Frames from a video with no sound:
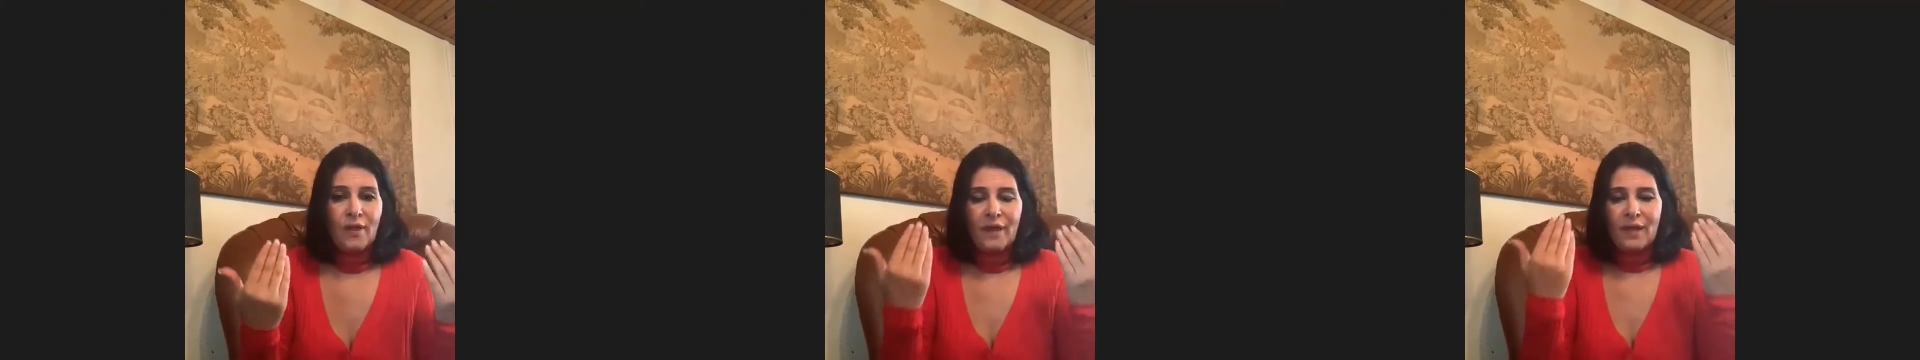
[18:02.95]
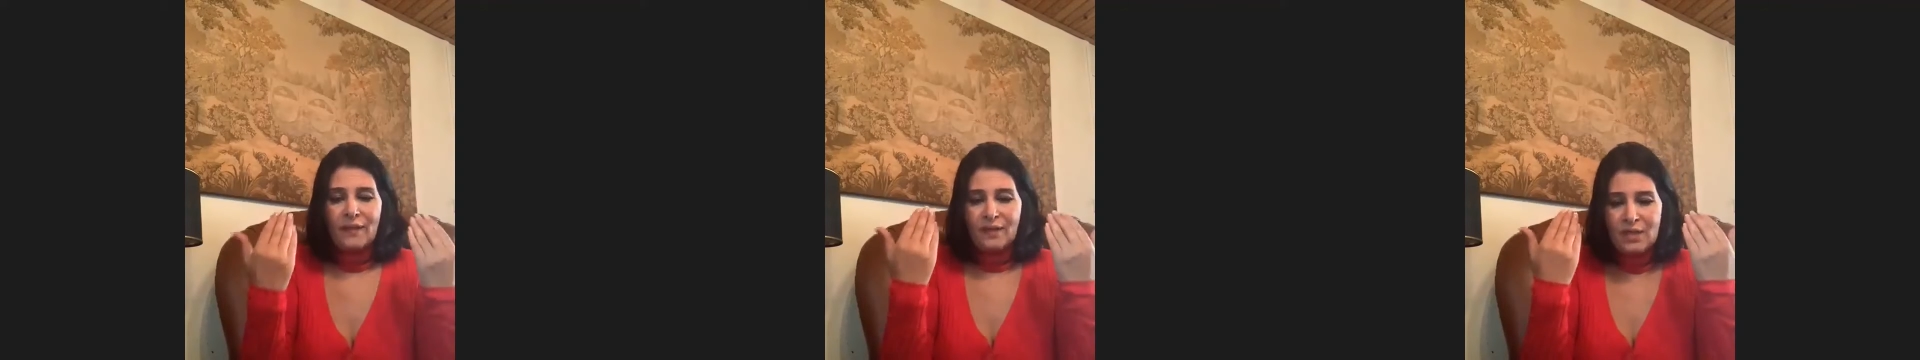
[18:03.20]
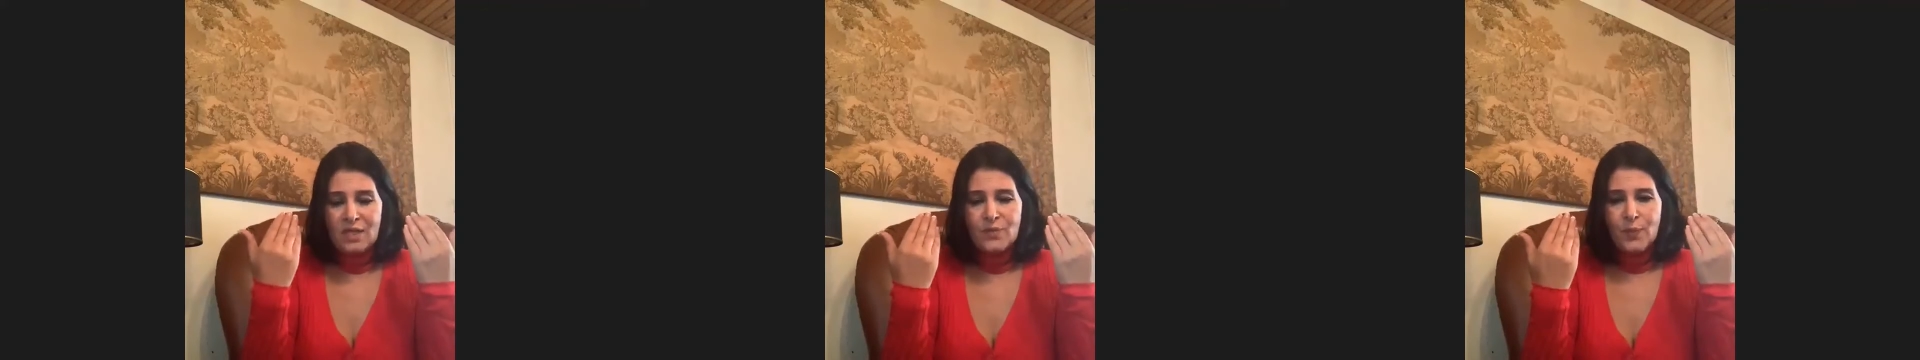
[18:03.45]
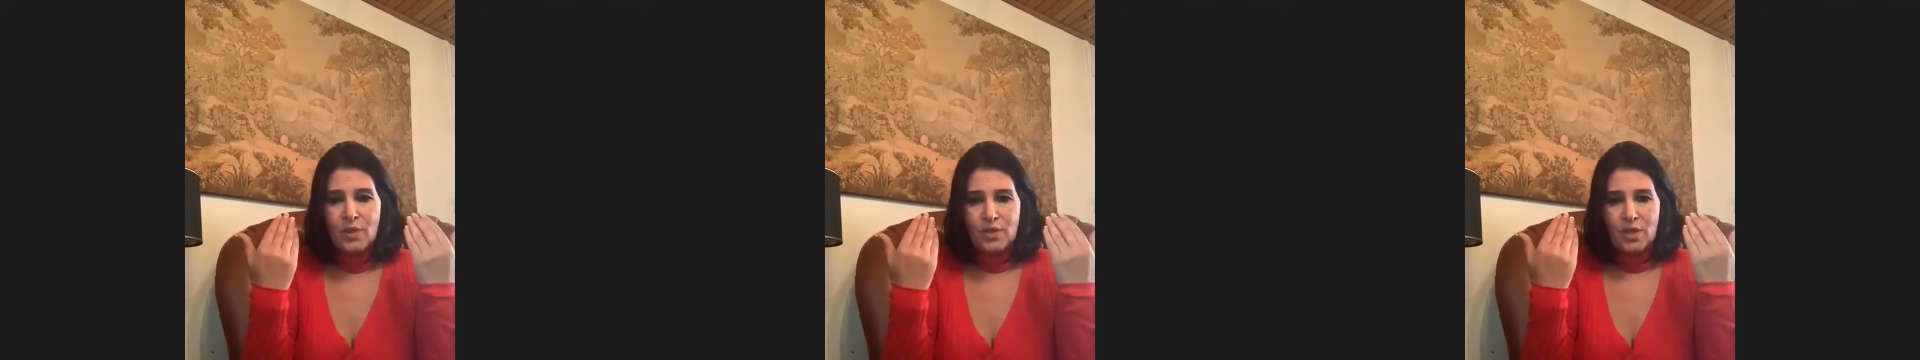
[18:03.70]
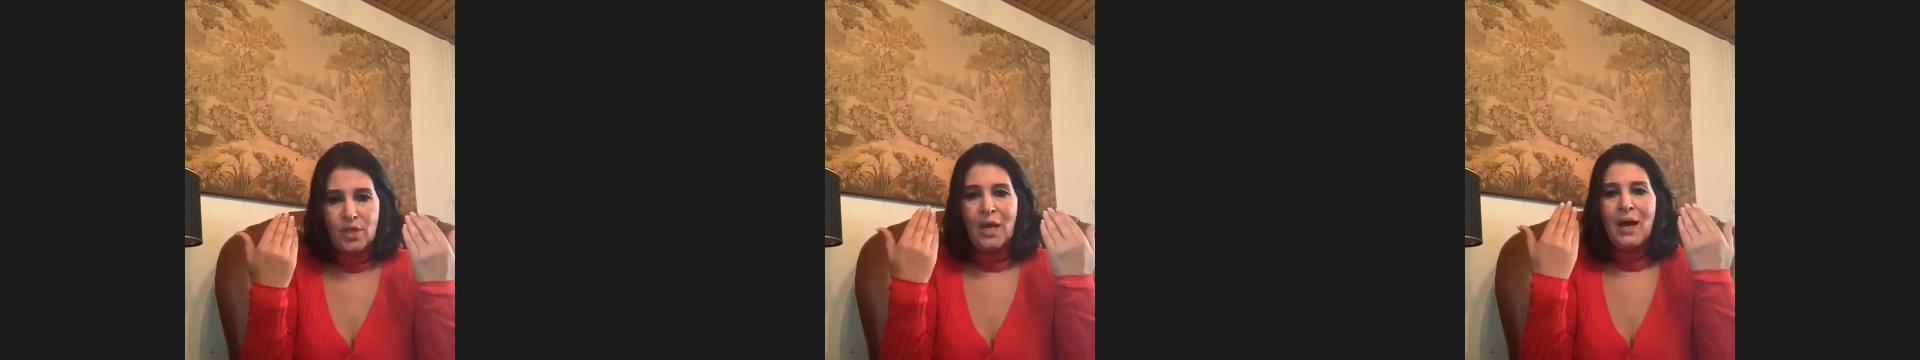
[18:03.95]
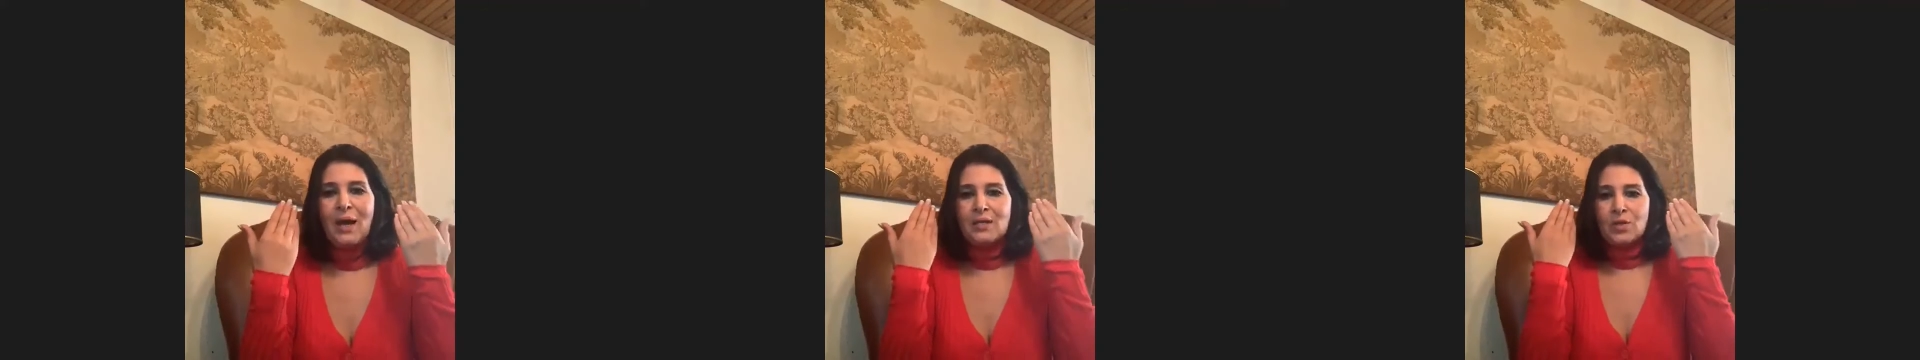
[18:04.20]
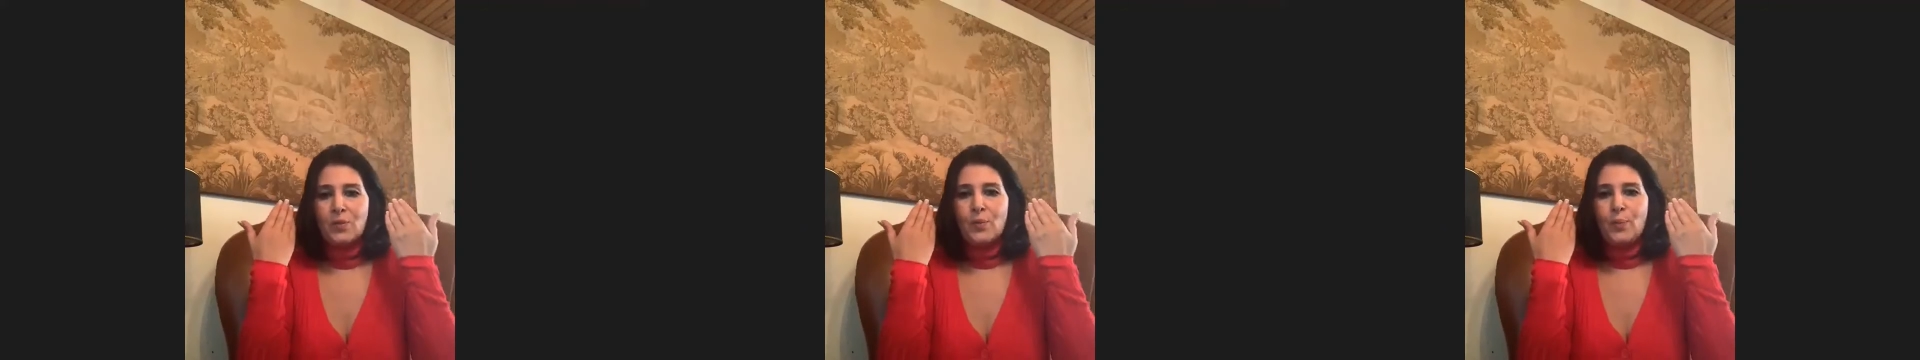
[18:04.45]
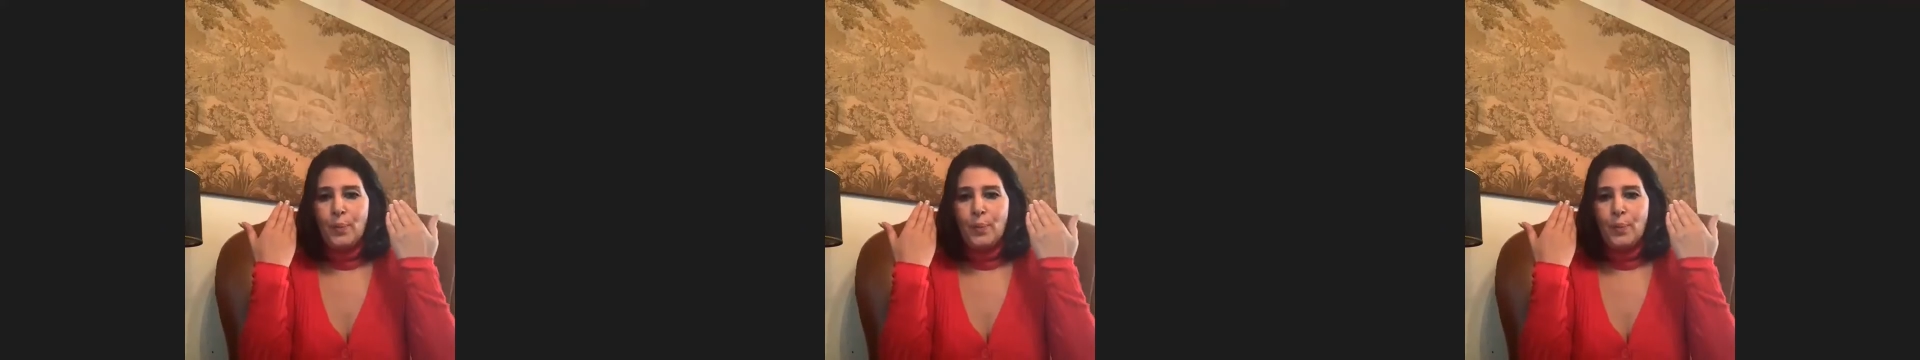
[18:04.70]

that this person has a